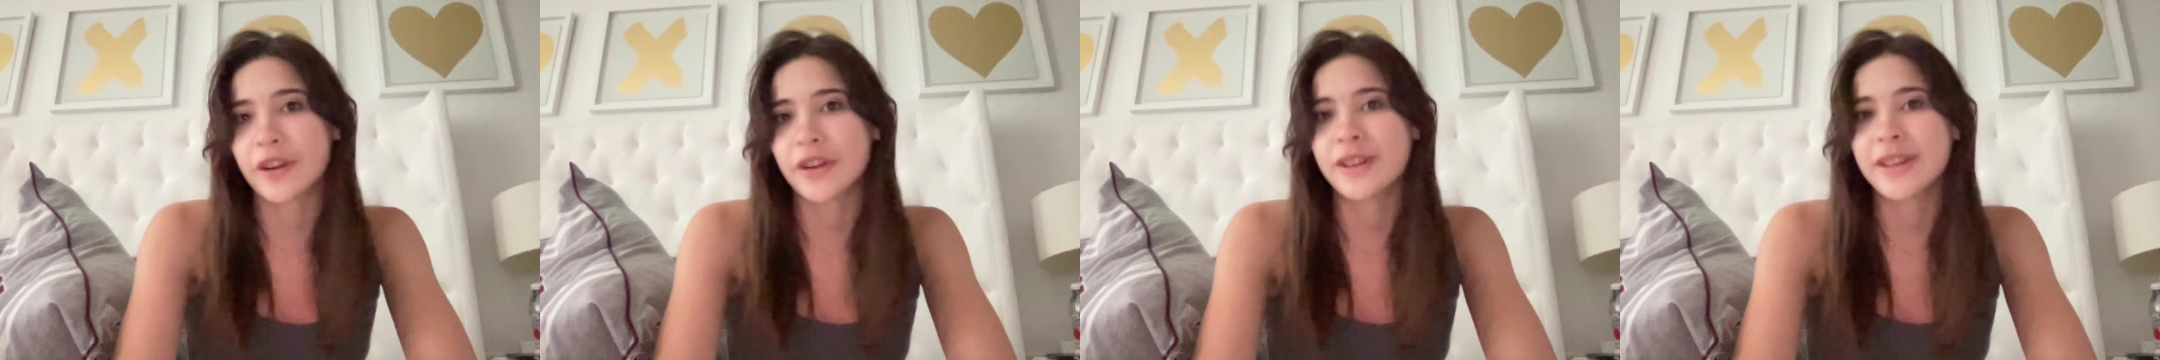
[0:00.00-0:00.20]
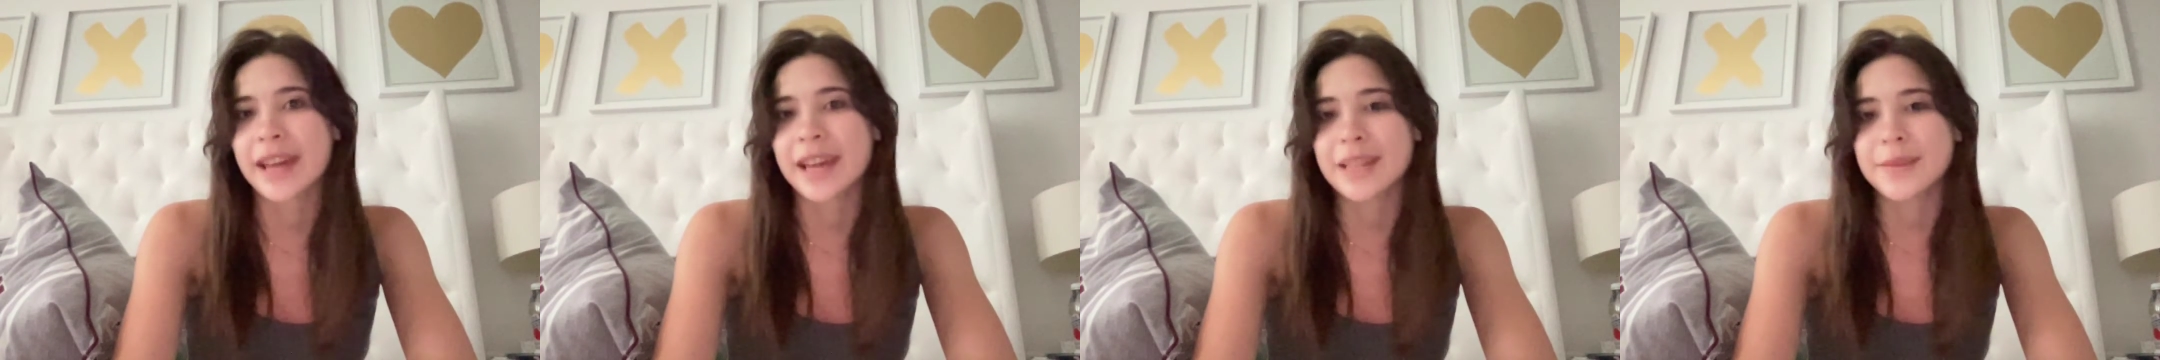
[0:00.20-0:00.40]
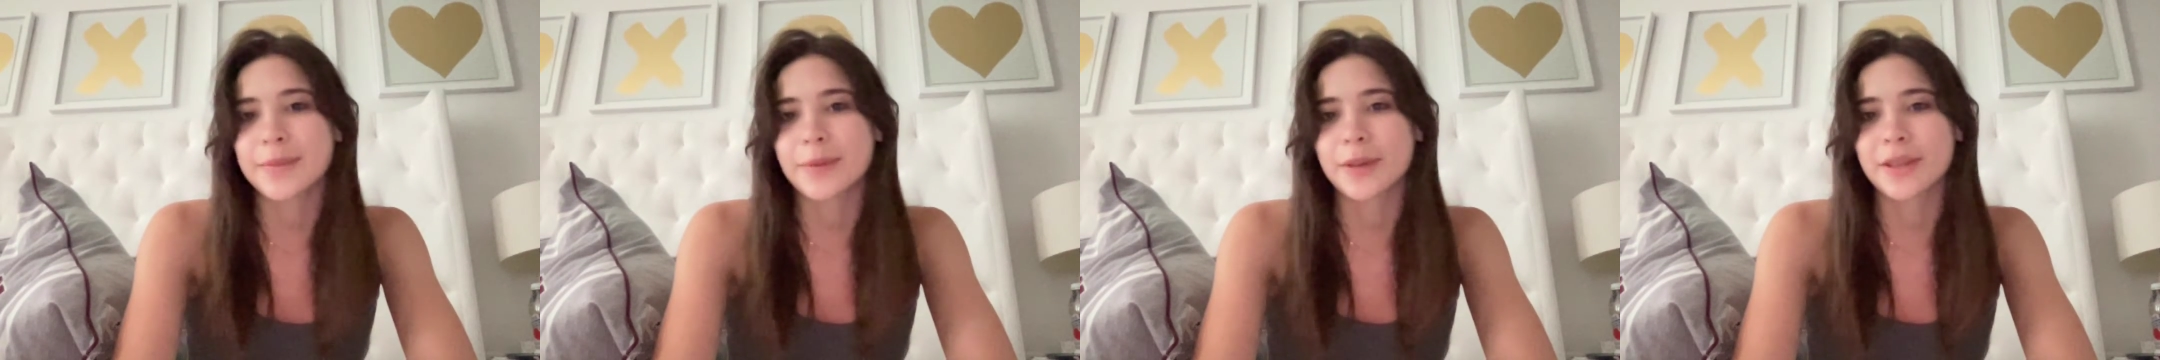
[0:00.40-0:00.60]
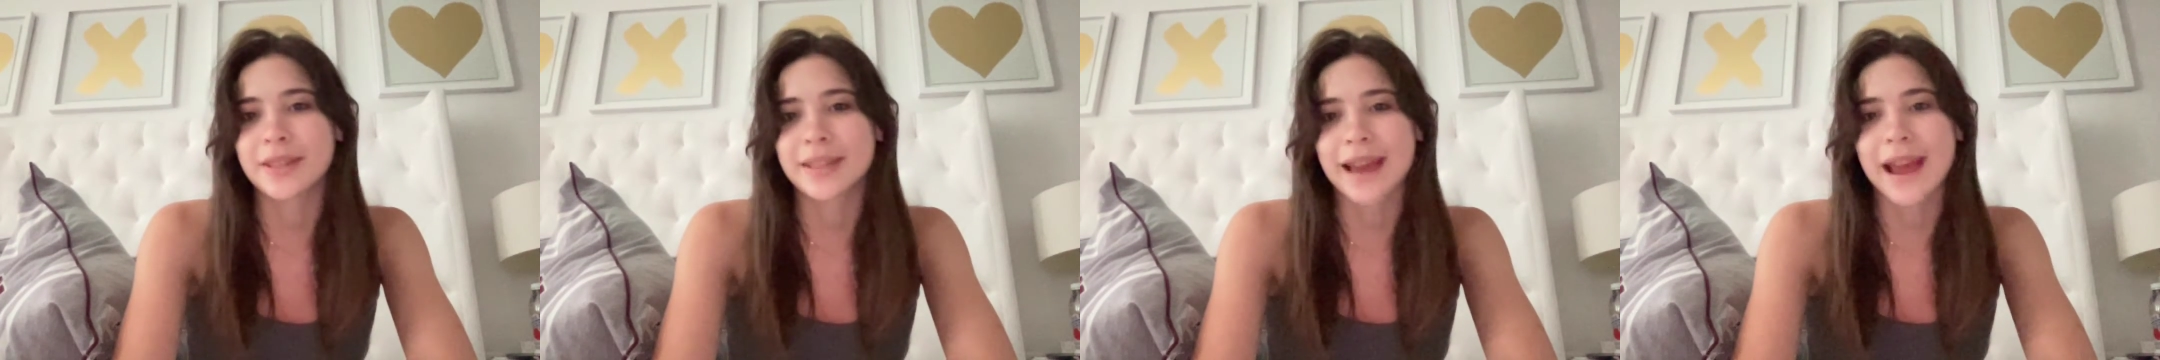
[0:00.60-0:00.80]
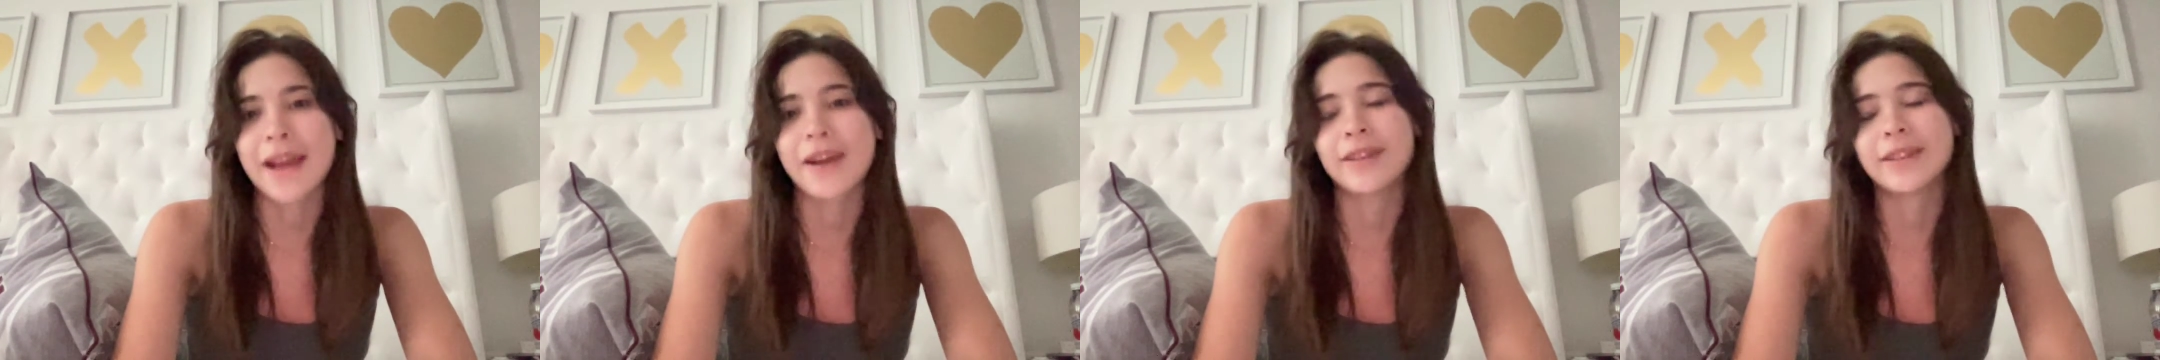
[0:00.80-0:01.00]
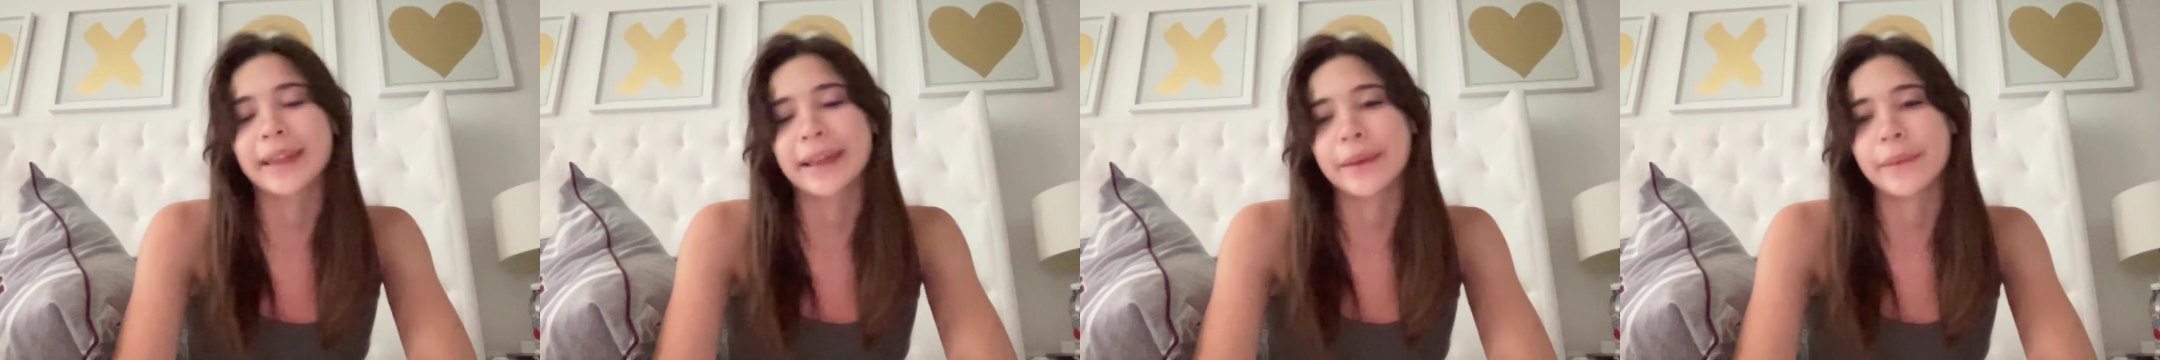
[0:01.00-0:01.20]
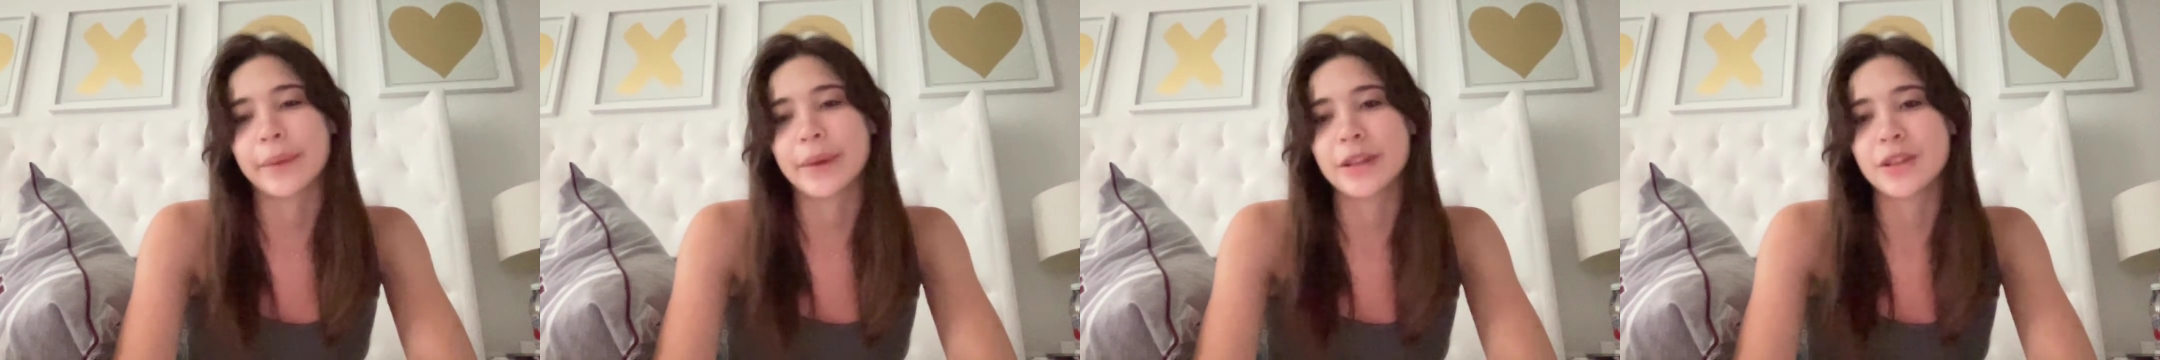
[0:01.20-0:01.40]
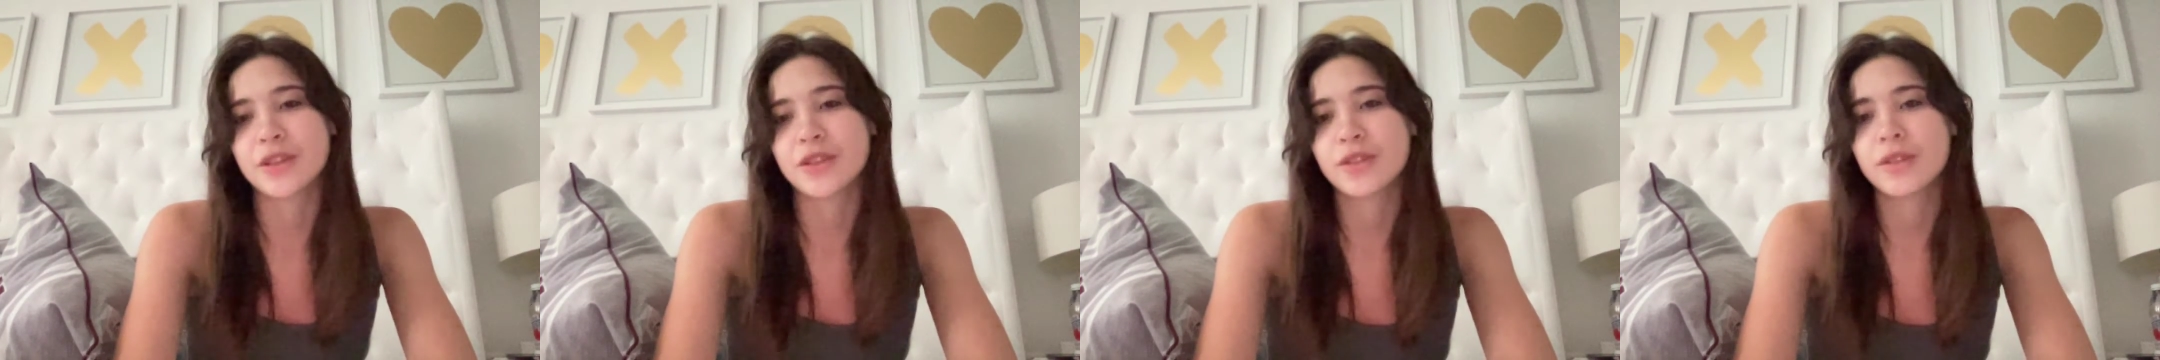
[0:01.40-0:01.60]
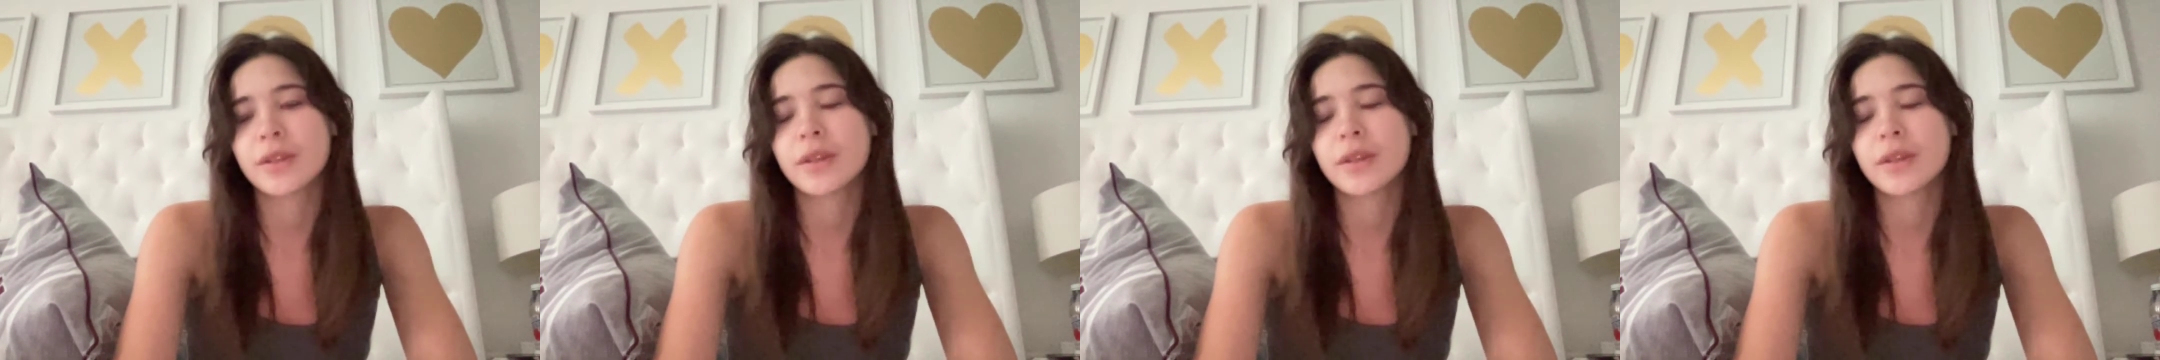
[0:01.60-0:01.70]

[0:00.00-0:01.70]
or textbook-style language.